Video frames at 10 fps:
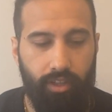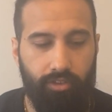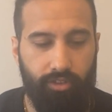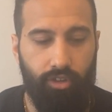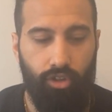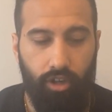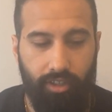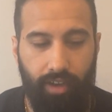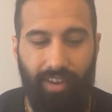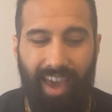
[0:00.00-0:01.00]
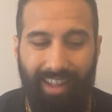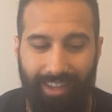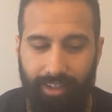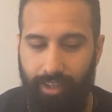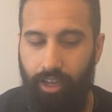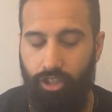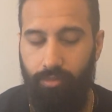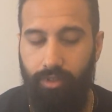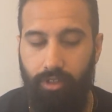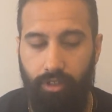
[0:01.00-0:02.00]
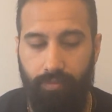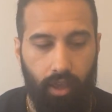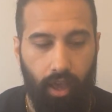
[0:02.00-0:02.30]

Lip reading: to not have any attachment